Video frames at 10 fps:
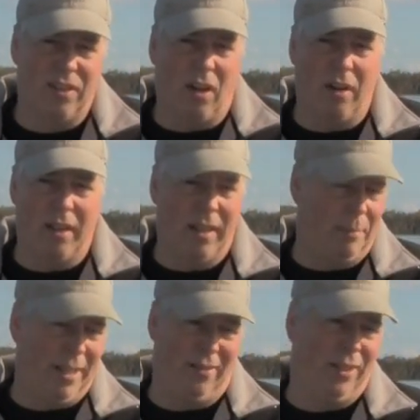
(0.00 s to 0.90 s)
started. I
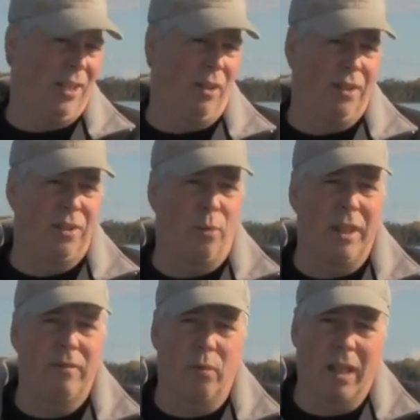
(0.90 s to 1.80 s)
mean, it only costs
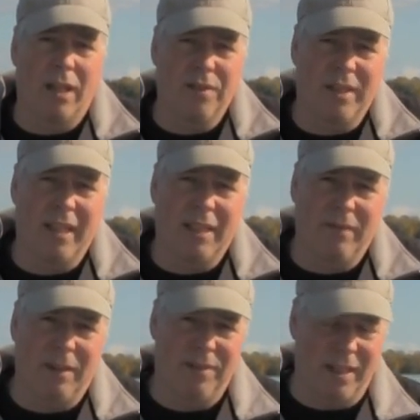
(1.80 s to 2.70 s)

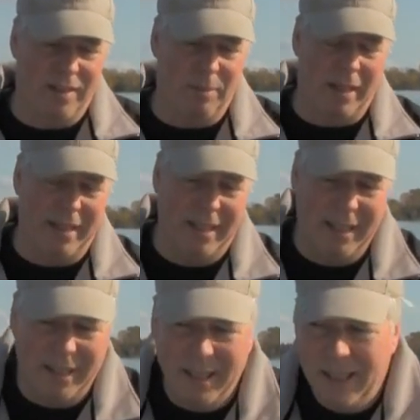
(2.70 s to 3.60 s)
$24.95 to buy the
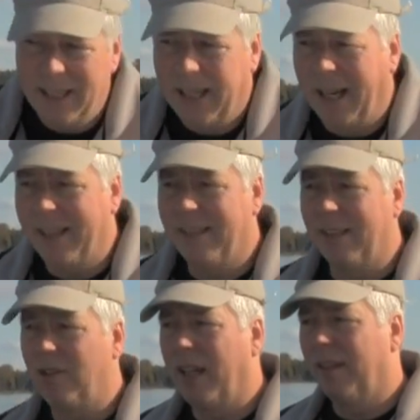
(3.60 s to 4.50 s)
kit. I
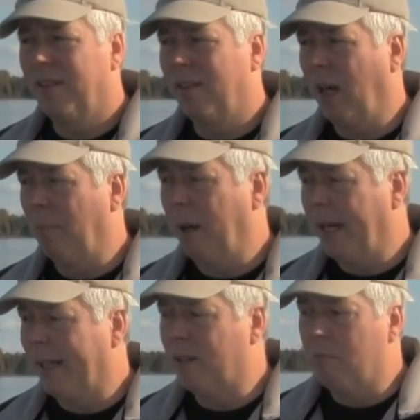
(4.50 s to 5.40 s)
suggest
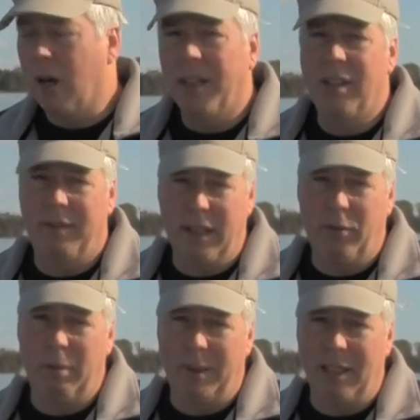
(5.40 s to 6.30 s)
buying as much of the
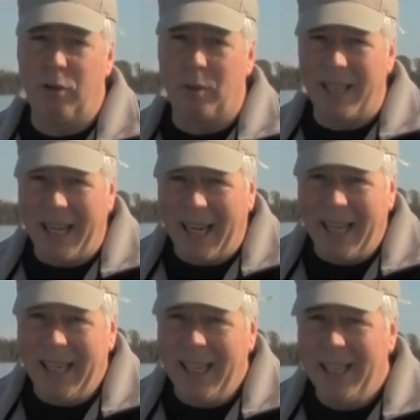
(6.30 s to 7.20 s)
equipment as you
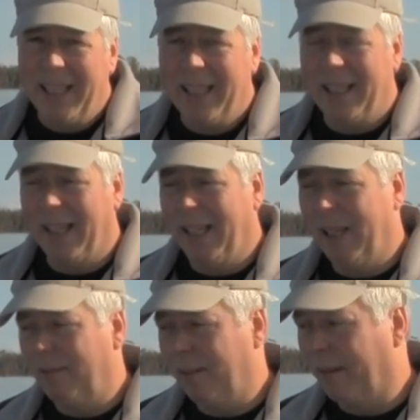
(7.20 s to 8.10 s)
can.
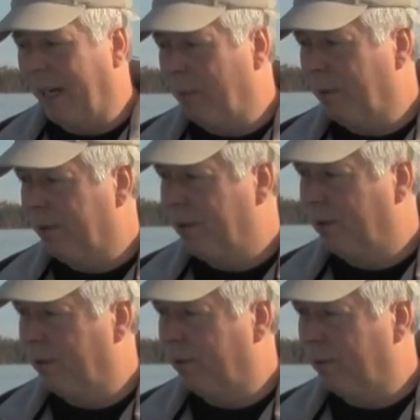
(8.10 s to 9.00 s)
If you're able
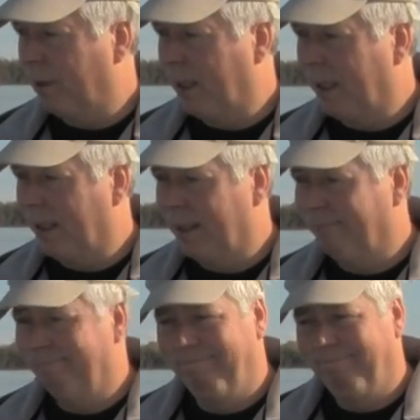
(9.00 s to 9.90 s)
to,
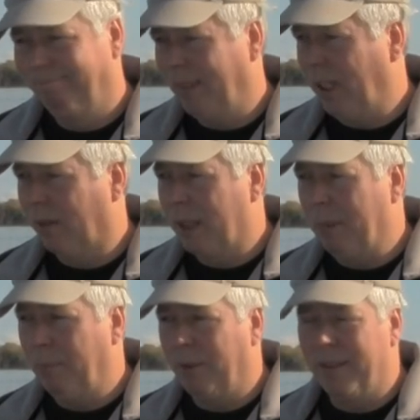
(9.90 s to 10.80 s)
come
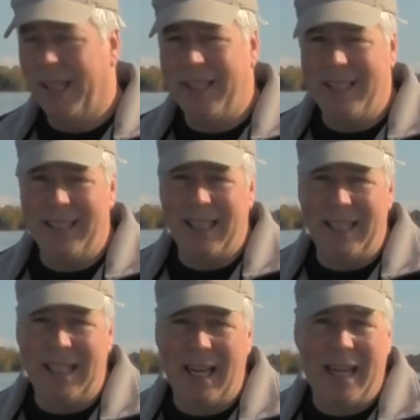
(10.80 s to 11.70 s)
up with
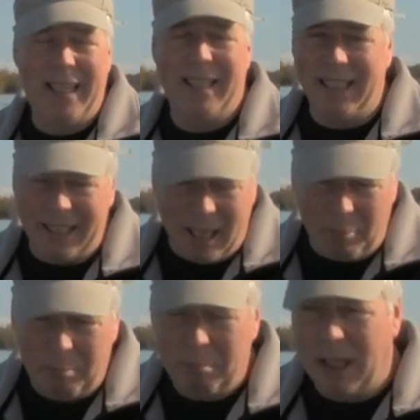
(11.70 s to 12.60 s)
$19.99 in that
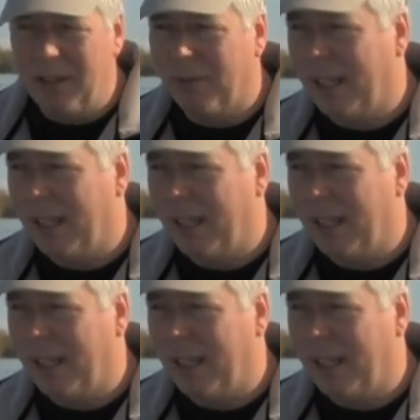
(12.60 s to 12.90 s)
price